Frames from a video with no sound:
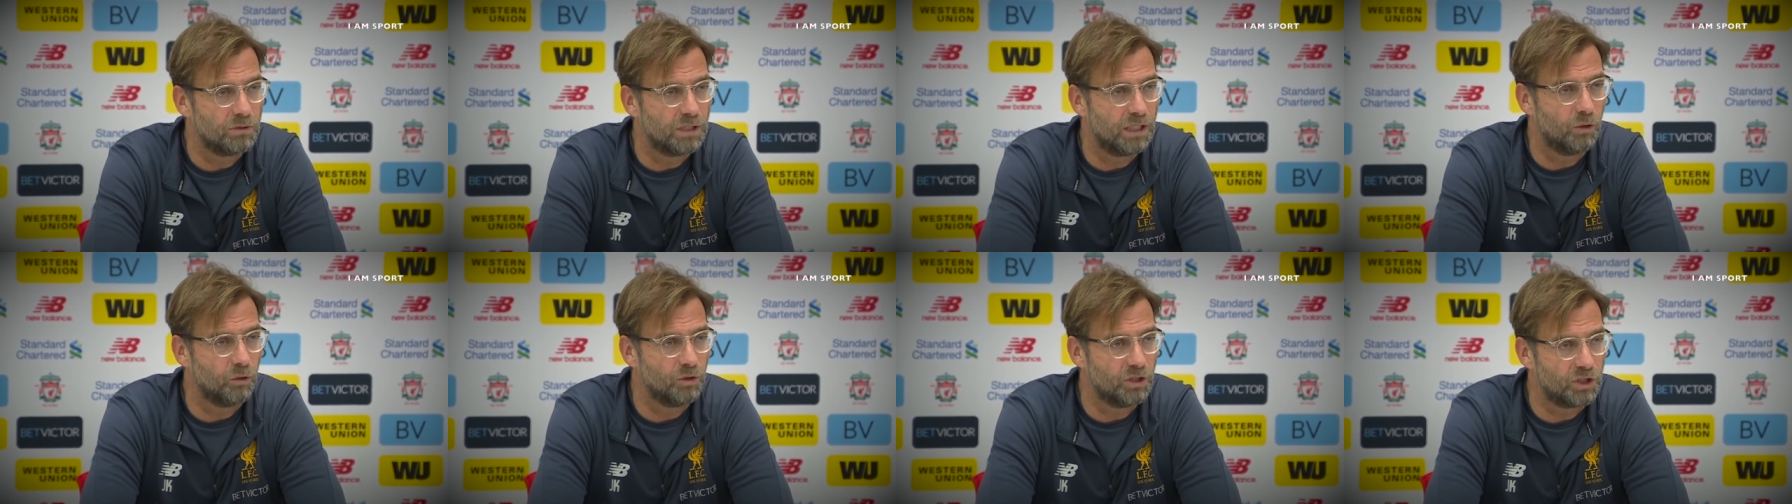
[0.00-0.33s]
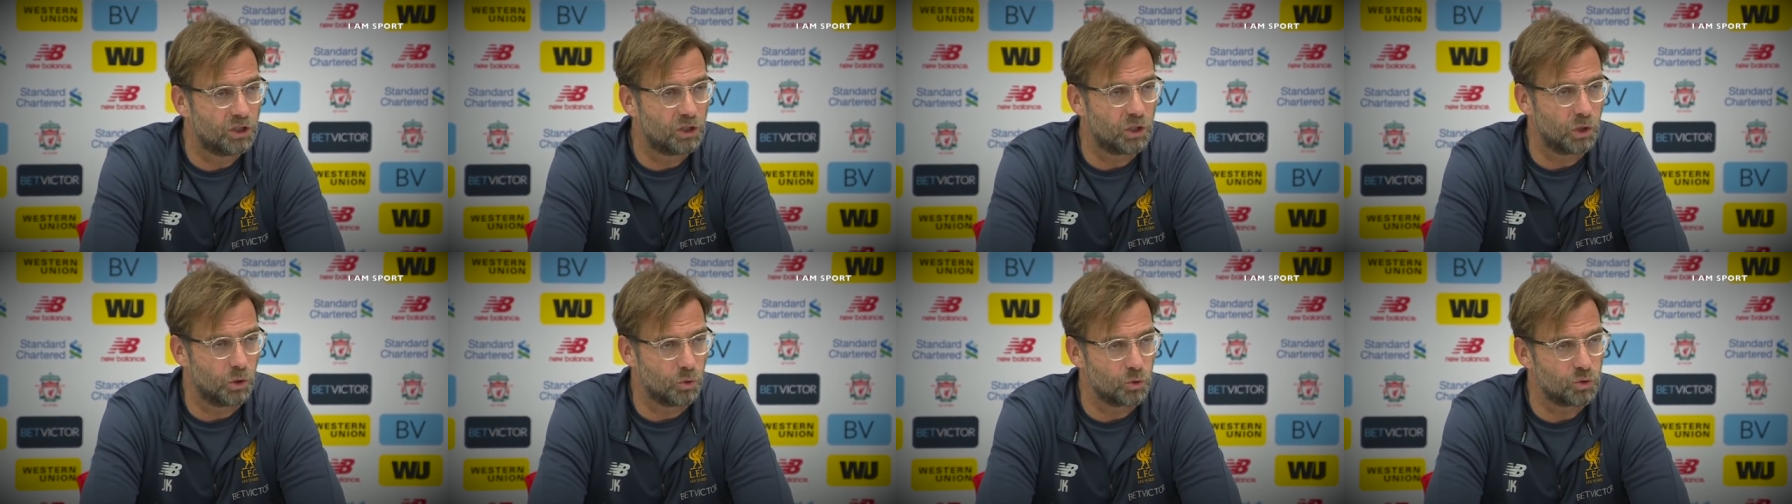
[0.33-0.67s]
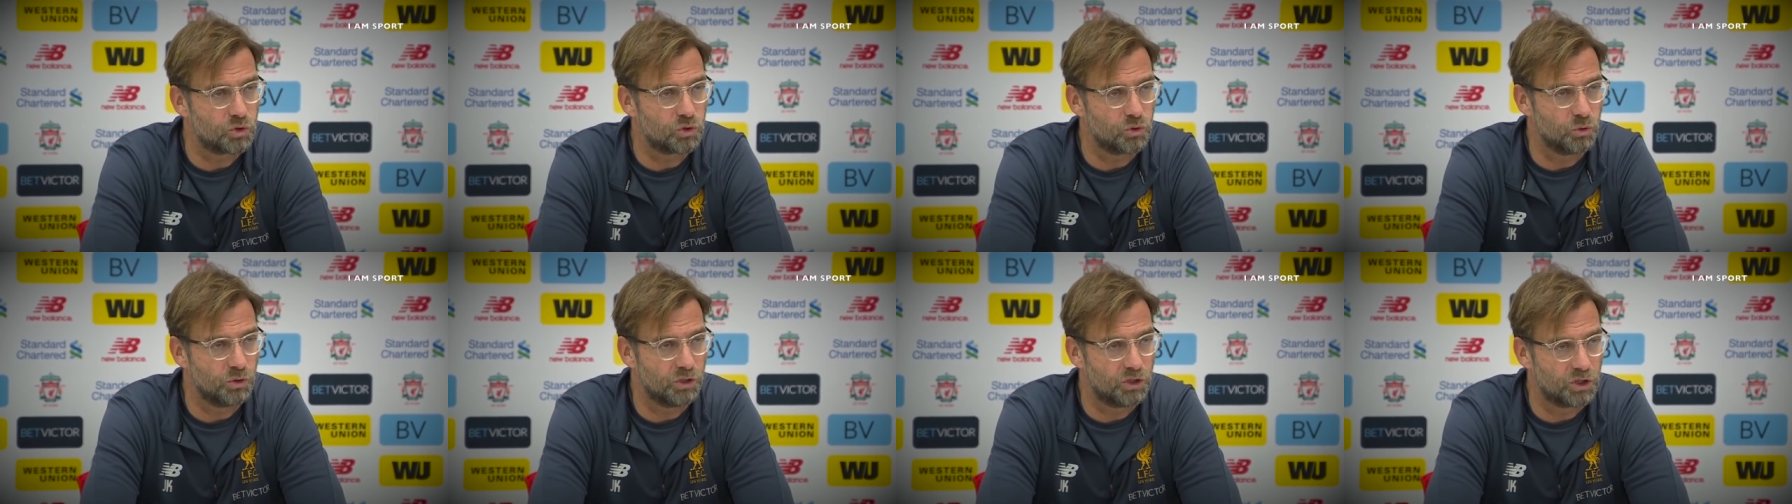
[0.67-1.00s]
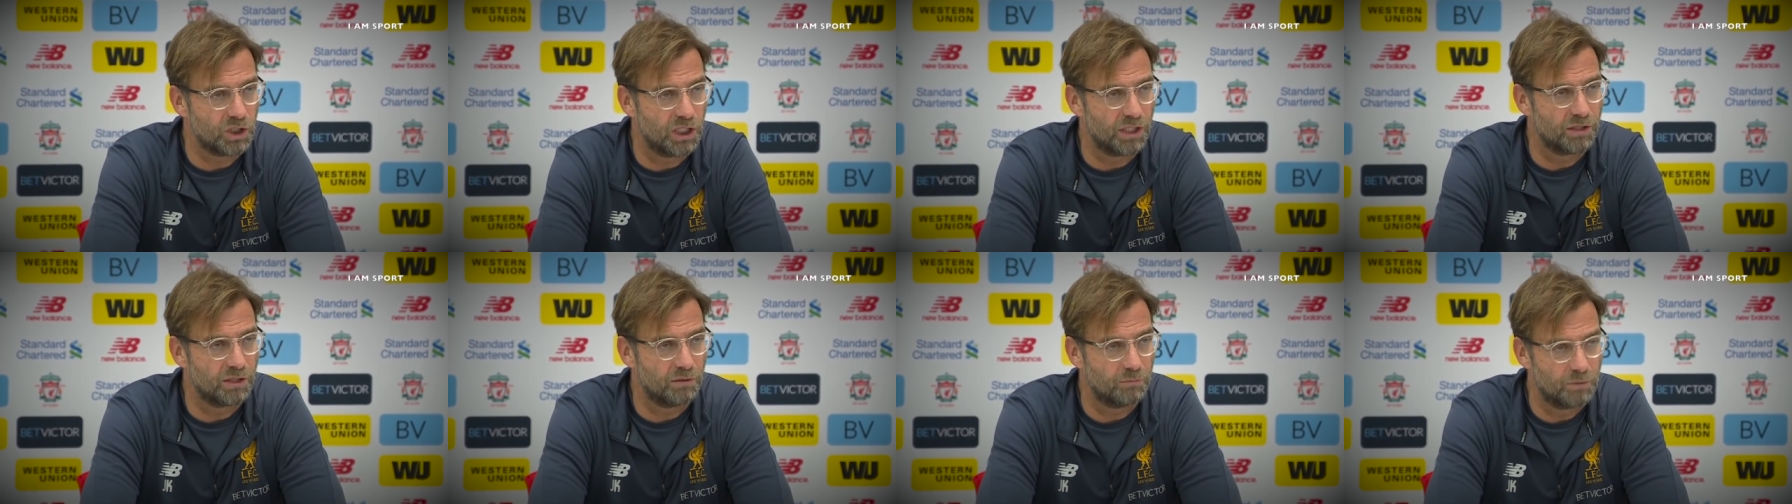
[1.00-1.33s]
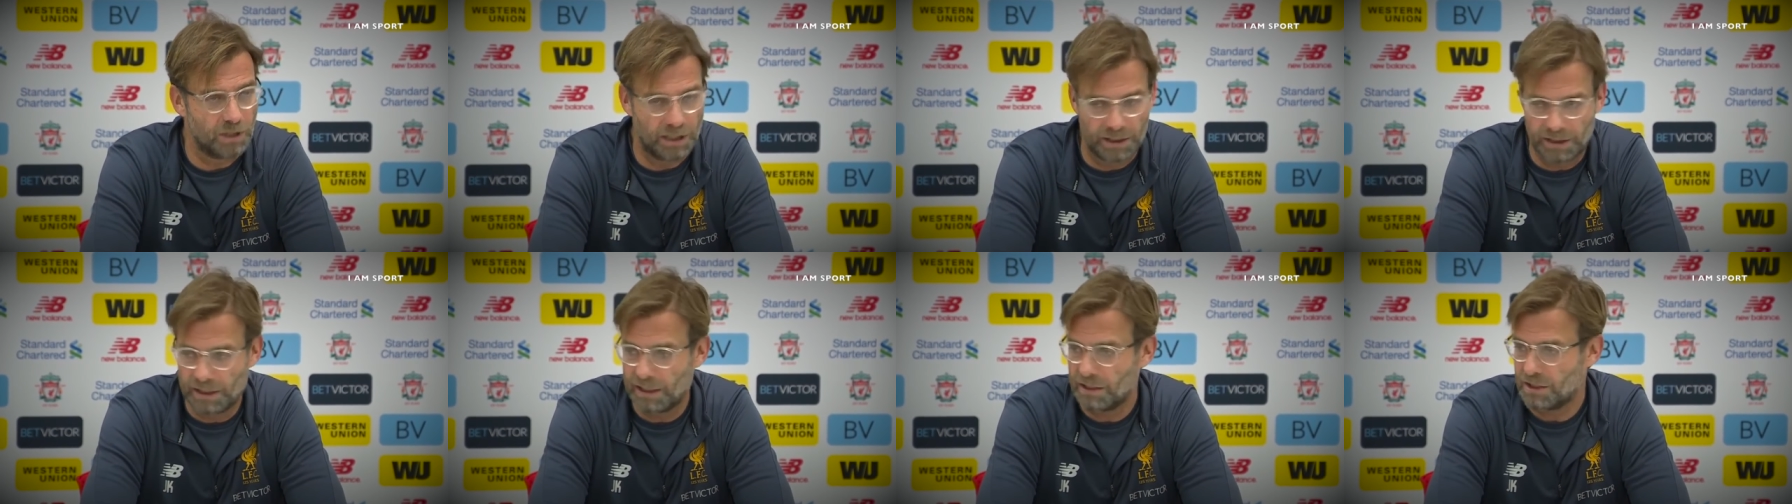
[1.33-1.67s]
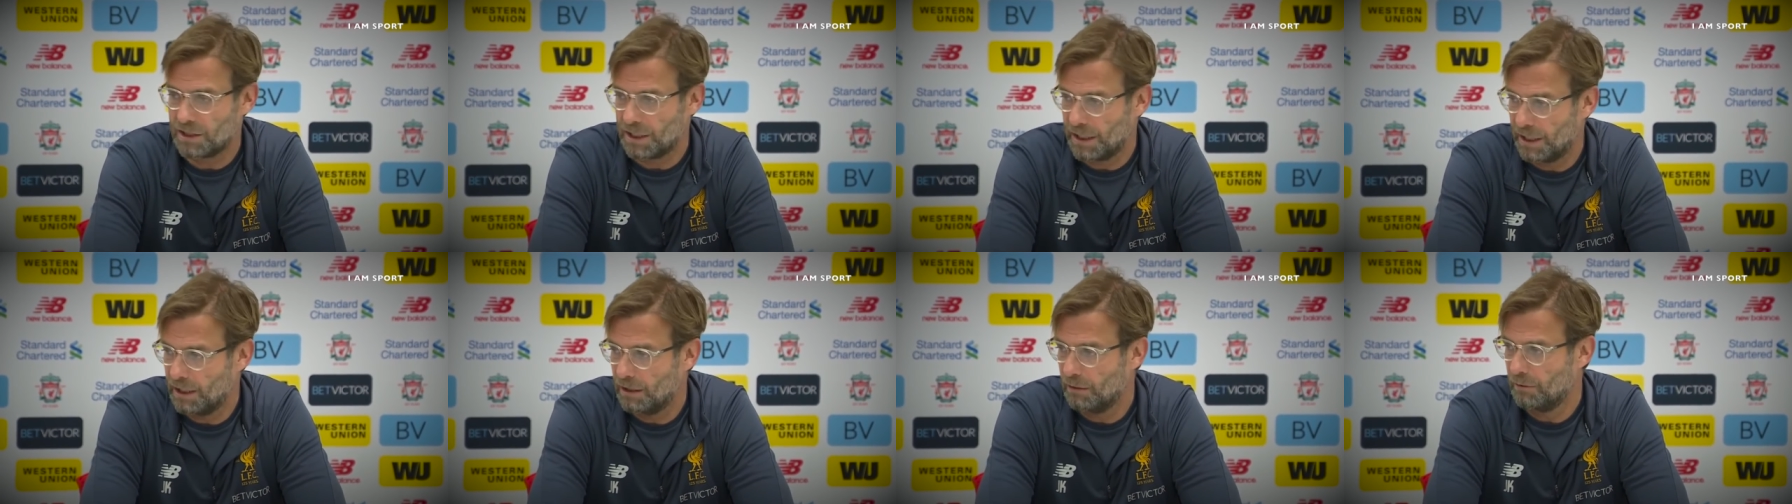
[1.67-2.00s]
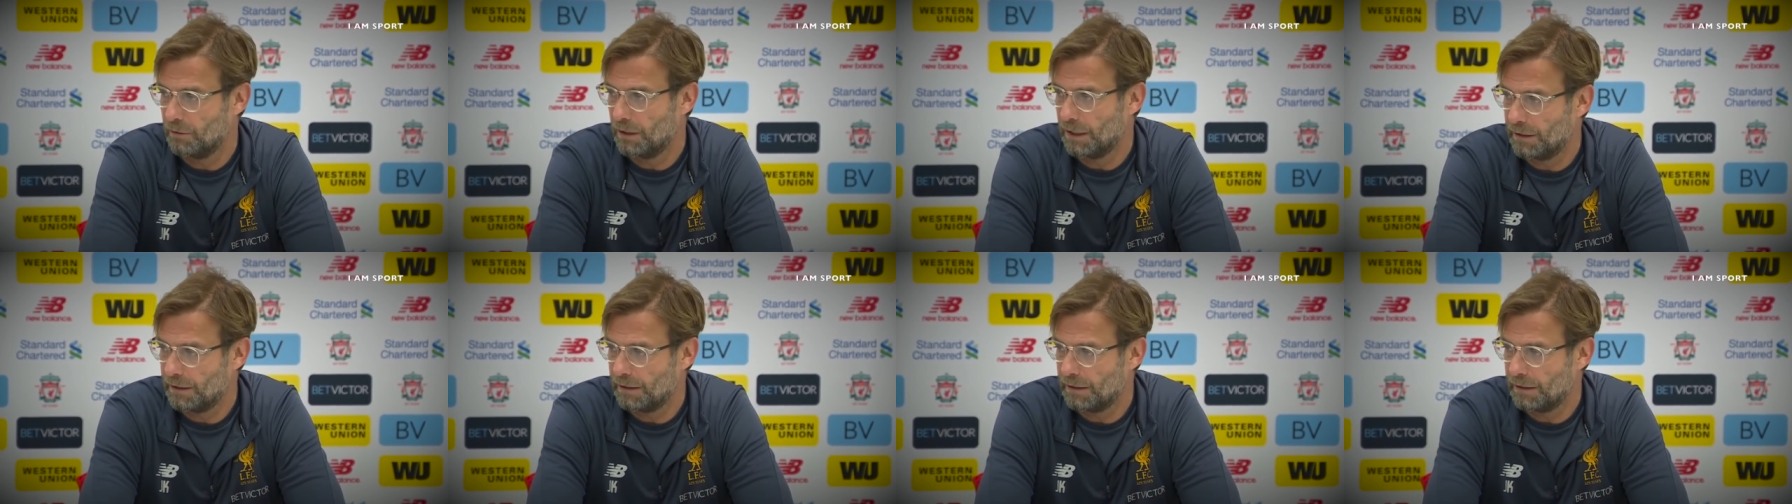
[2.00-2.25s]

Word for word: they are only close to each other, and that's here.